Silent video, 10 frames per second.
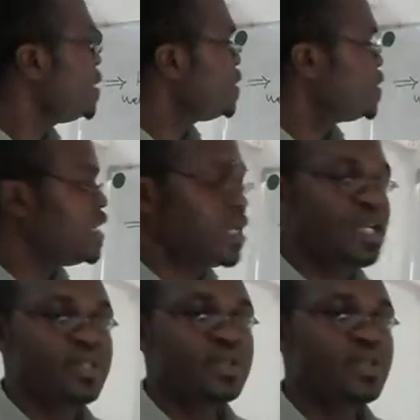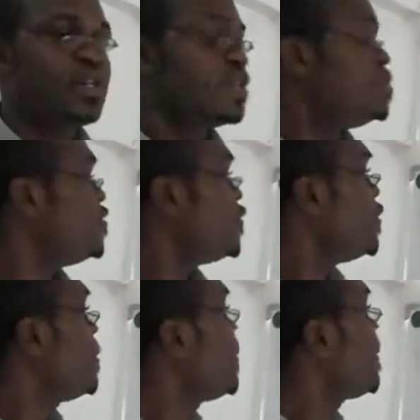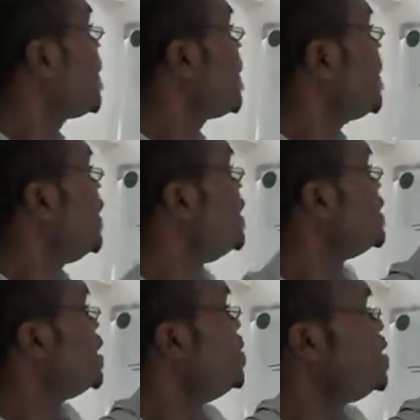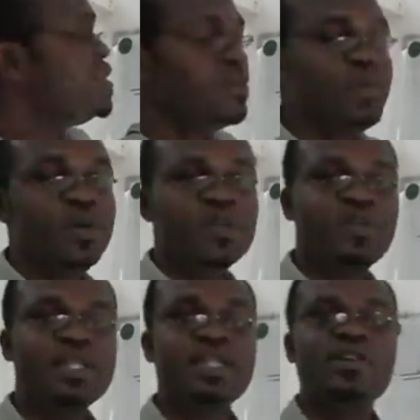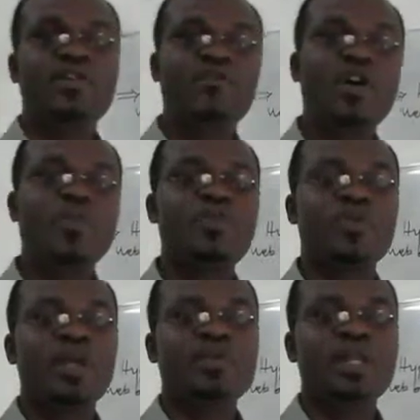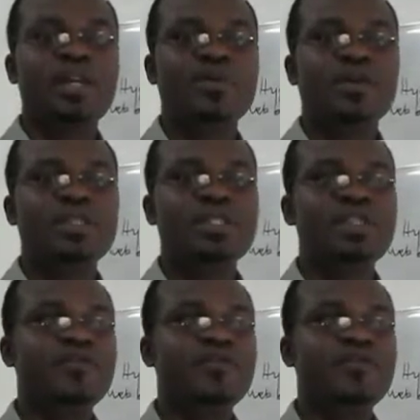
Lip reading: So like I told us before, HTML is the most basic of all programming languages.